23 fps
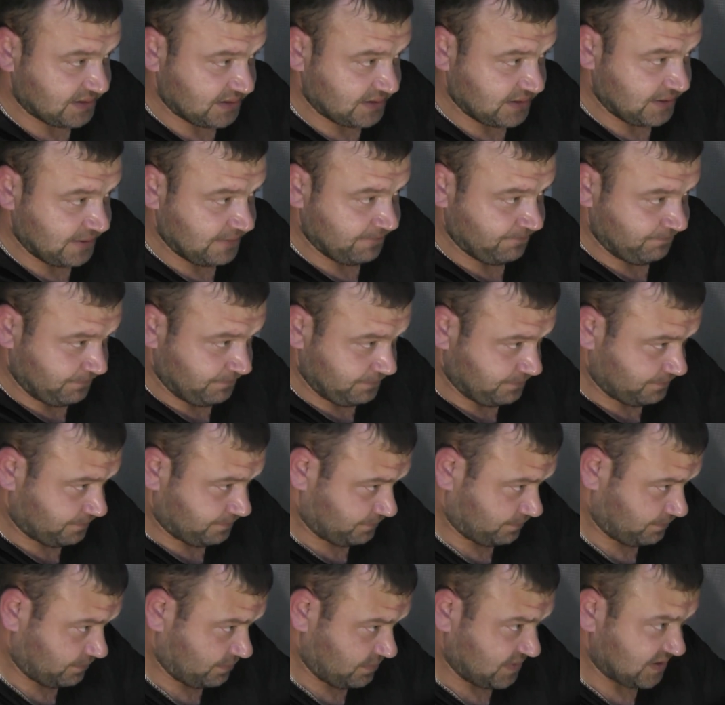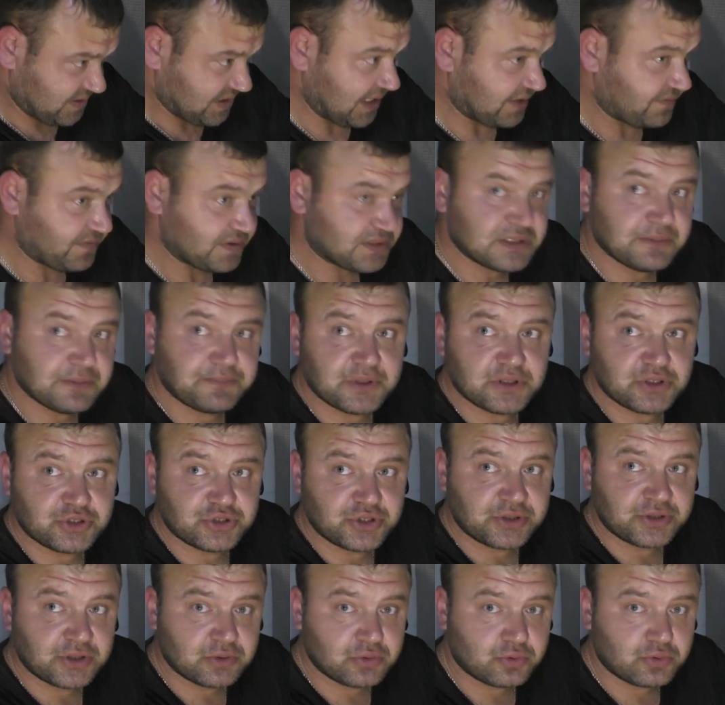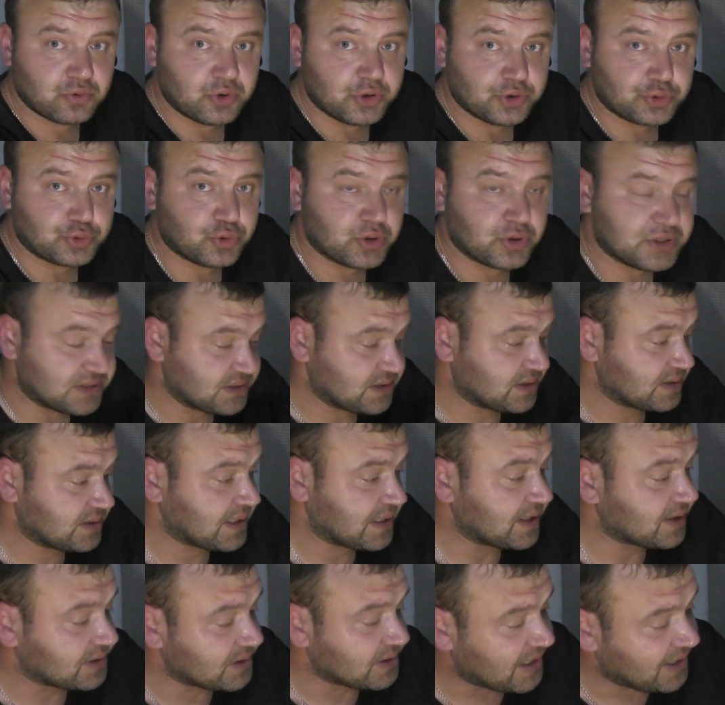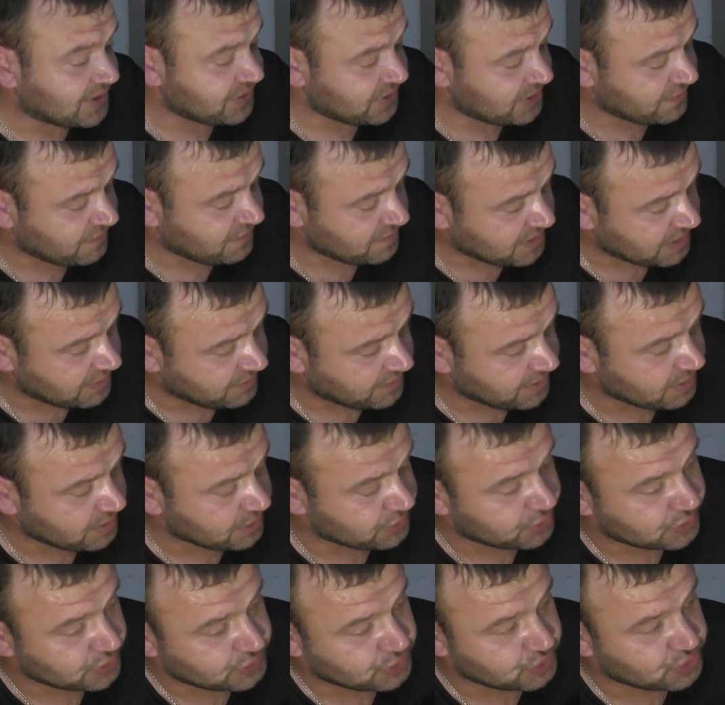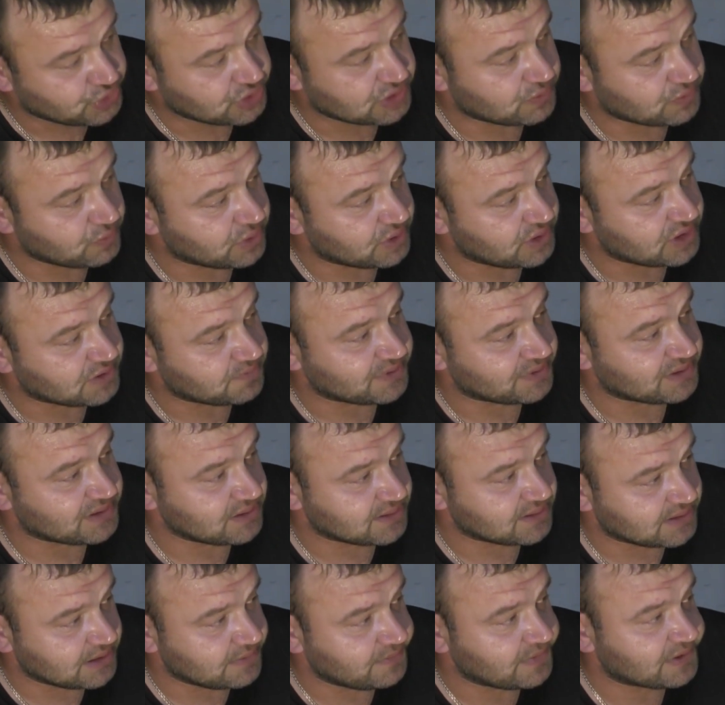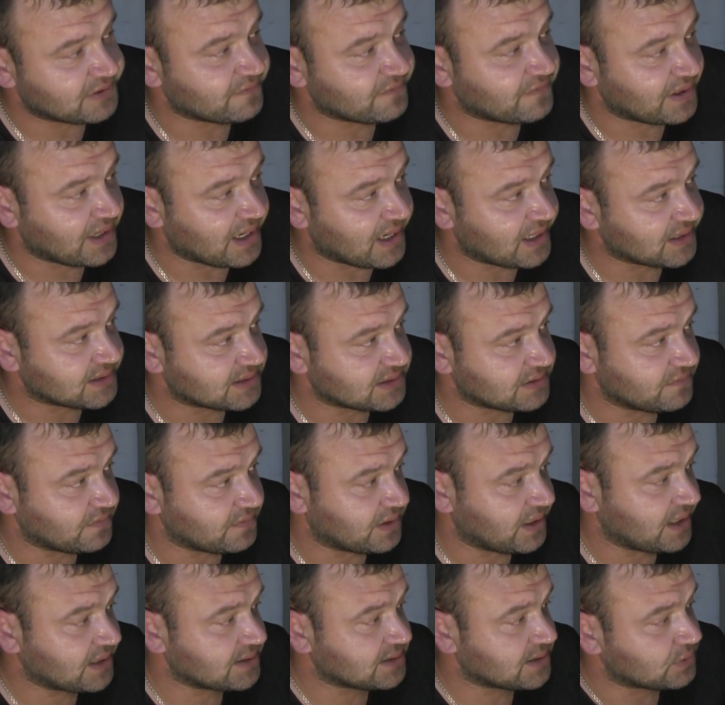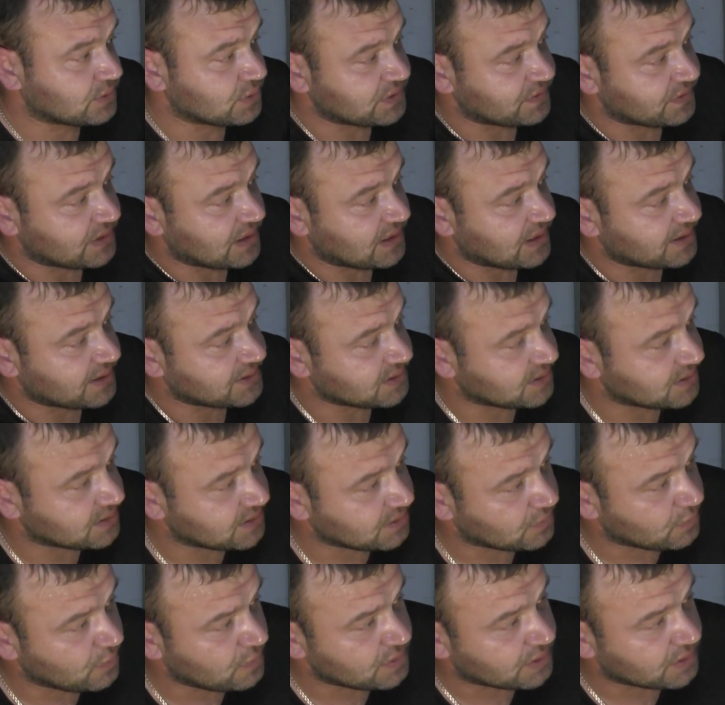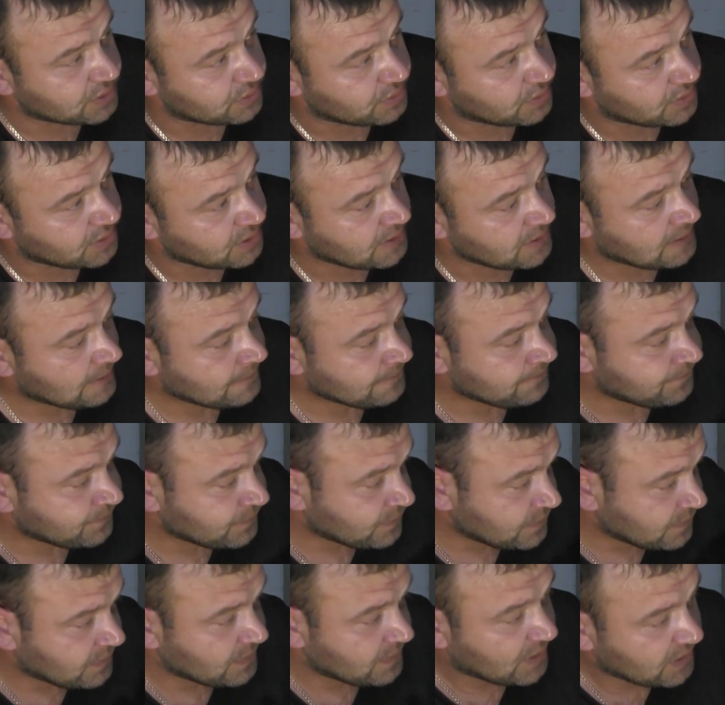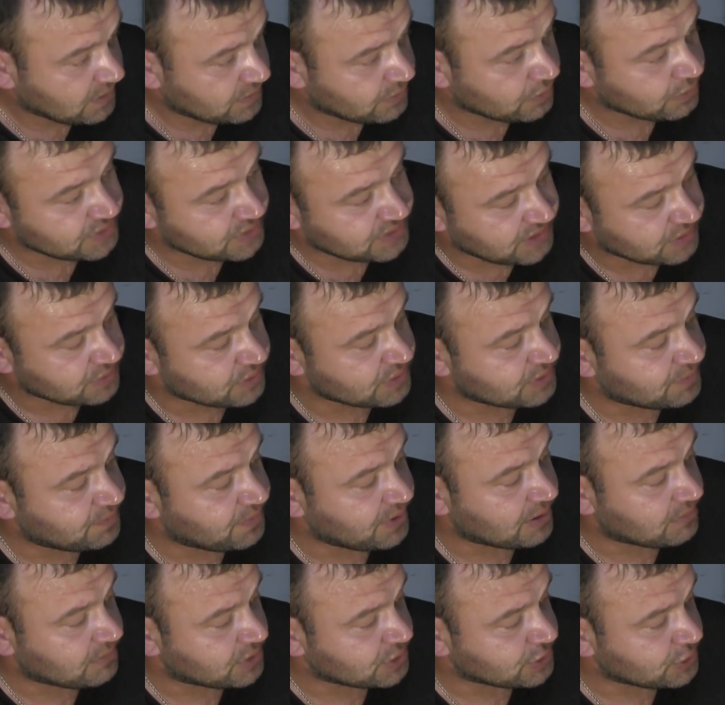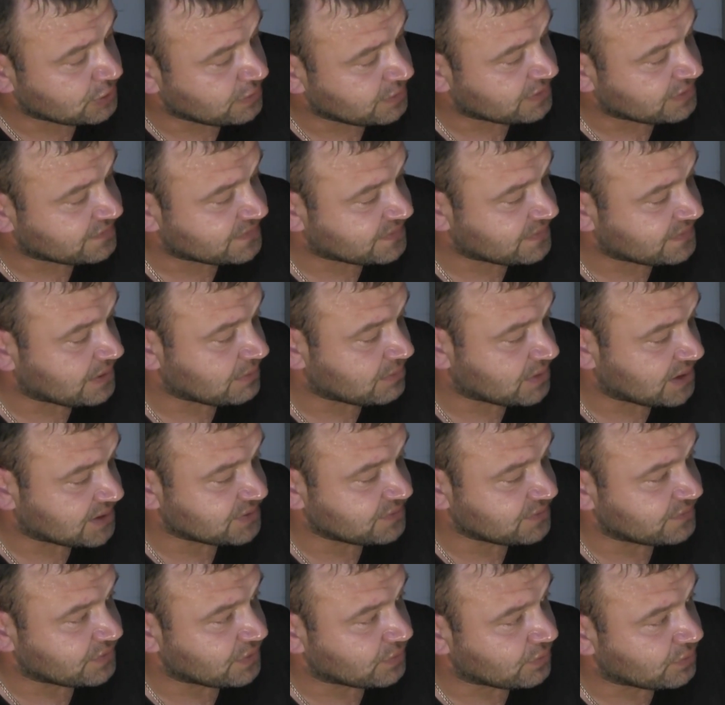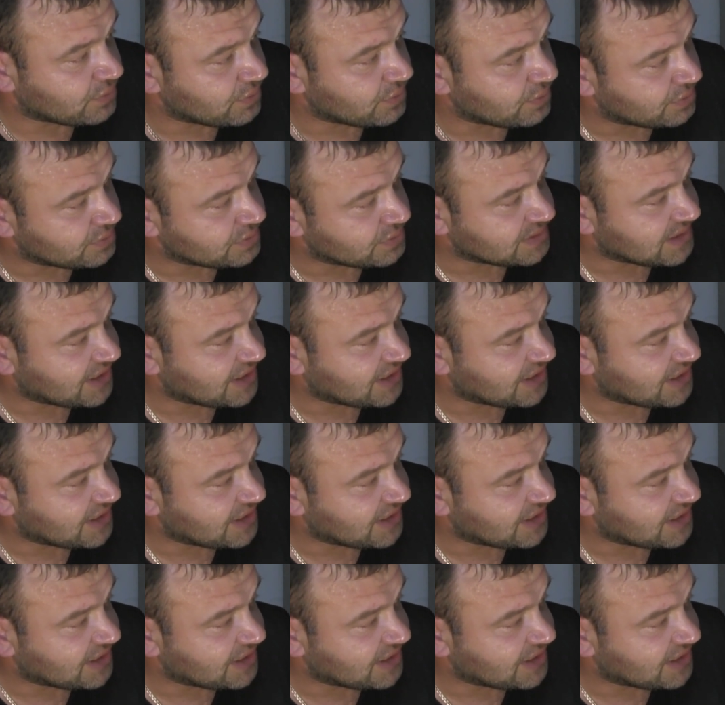Here is another decoration. So, as I said before, there are a lot of variants of location of decorations. They make our work be original and unique.